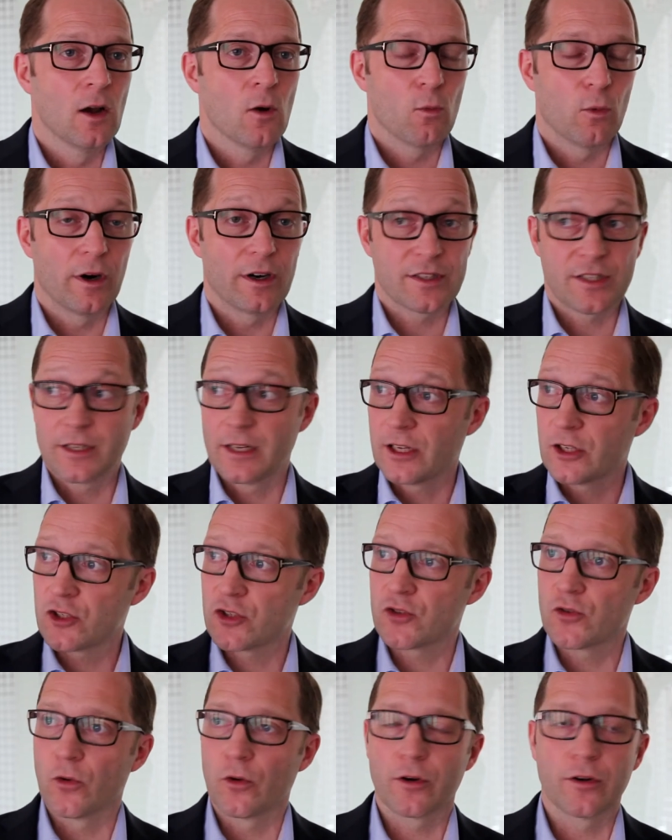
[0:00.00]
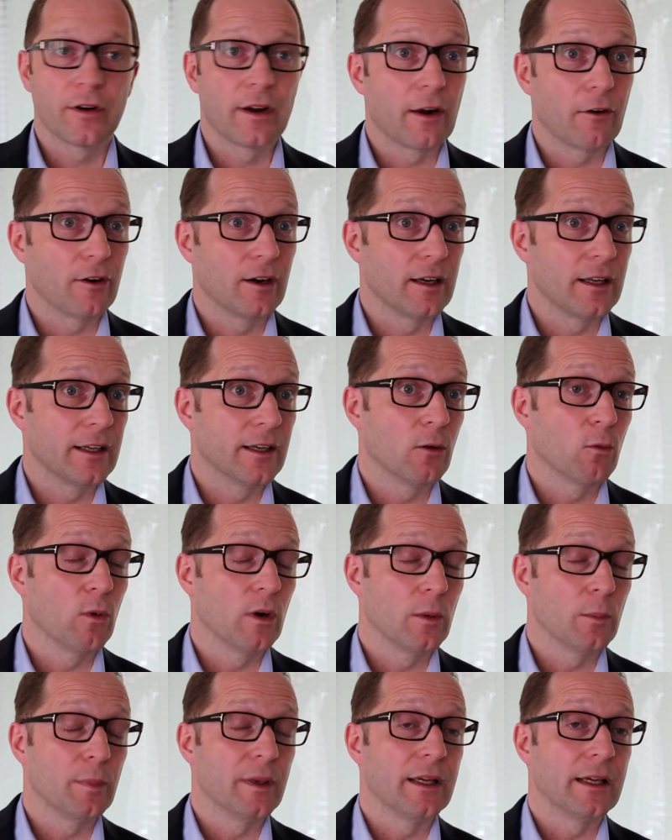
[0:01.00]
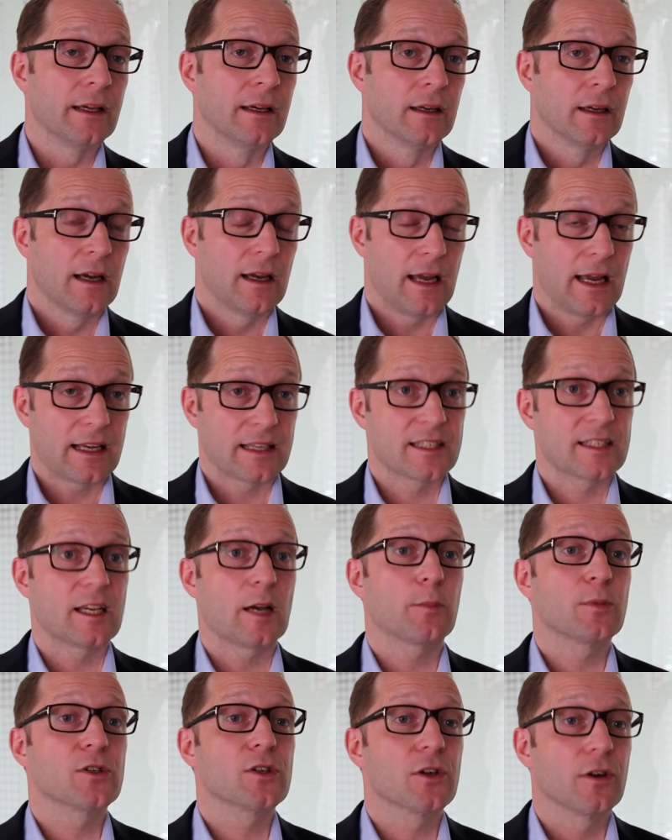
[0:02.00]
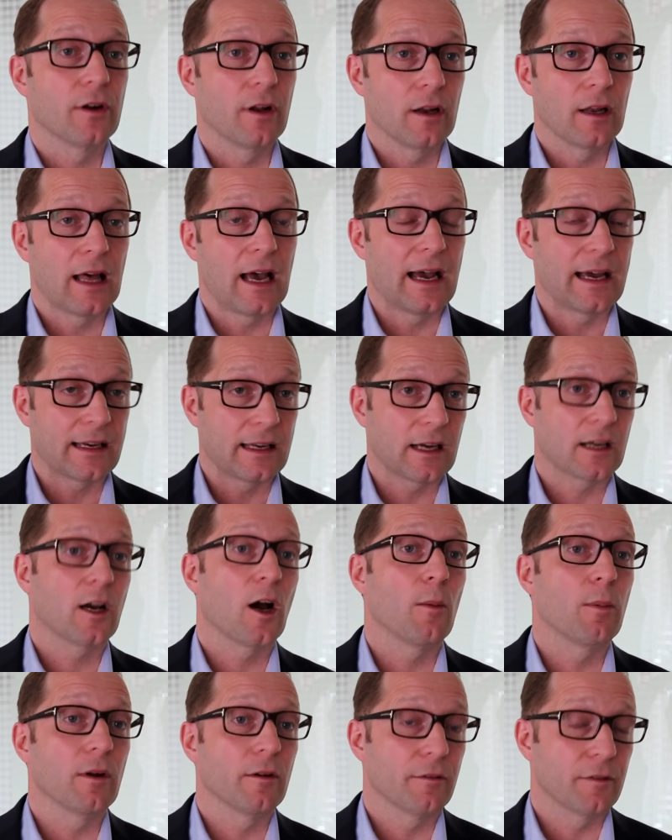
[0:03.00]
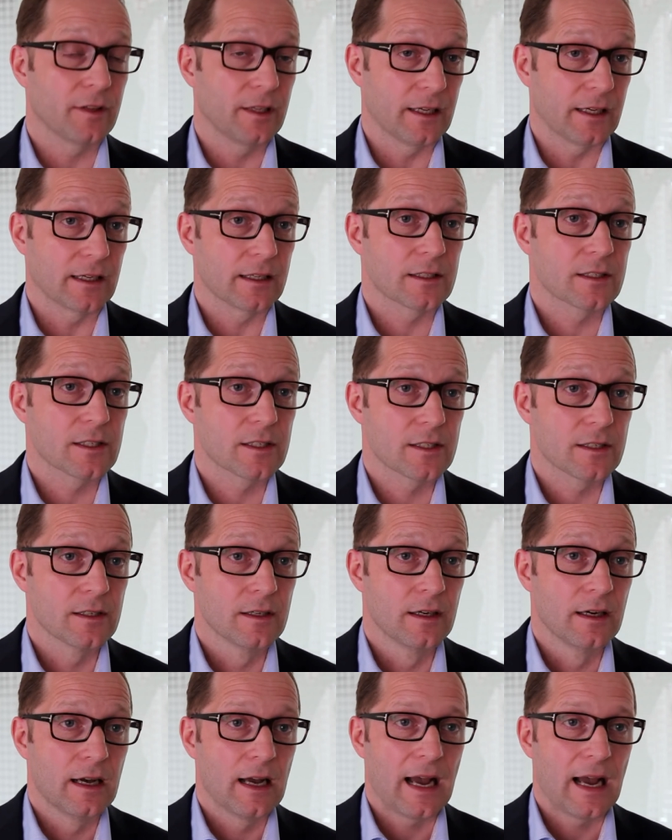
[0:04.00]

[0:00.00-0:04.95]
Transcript: whereas an extraordinary leader will be exceptional at a couple of things.